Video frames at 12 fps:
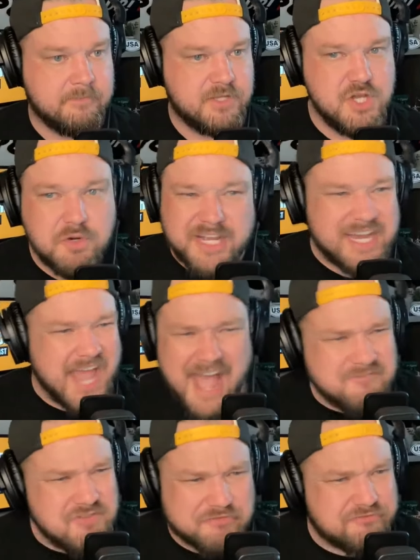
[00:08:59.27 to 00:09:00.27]
You can
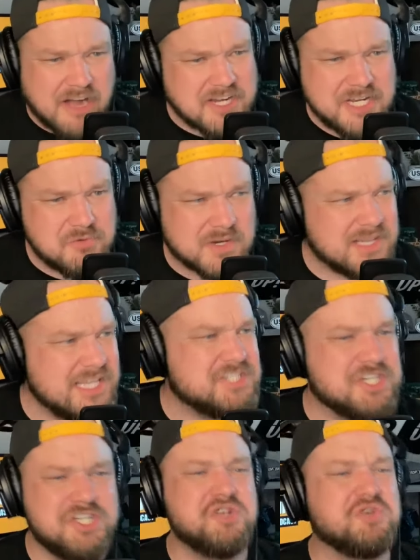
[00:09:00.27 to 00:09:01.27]
have your fucking
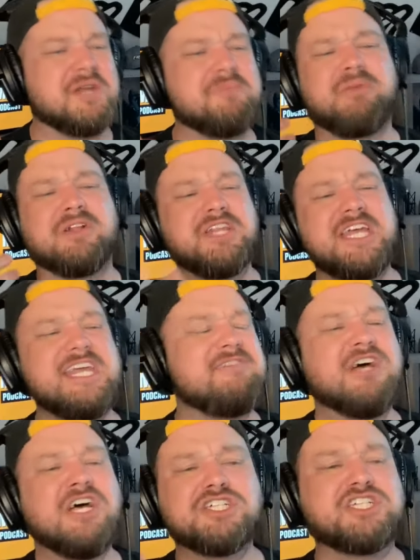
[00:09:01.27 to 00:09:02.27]
religion. You can
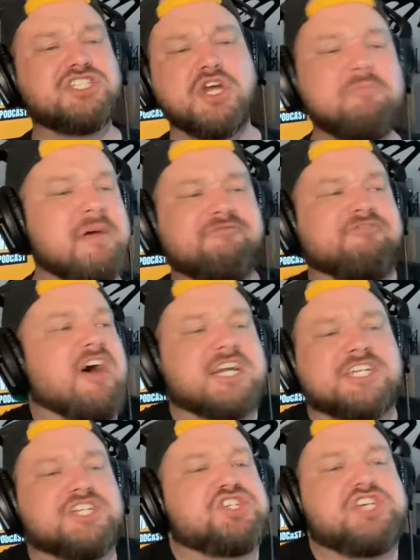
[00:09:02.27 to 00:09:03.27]
believe stupid
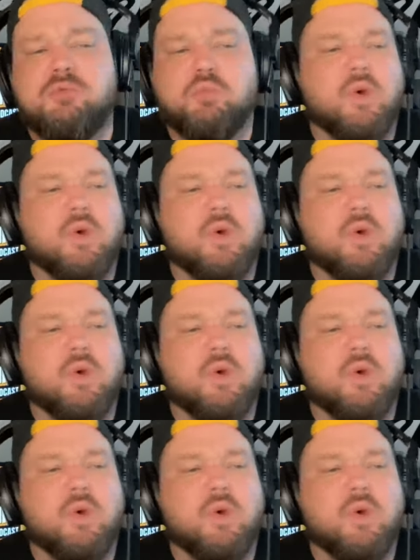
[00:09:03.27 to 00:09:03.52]
fucking shit,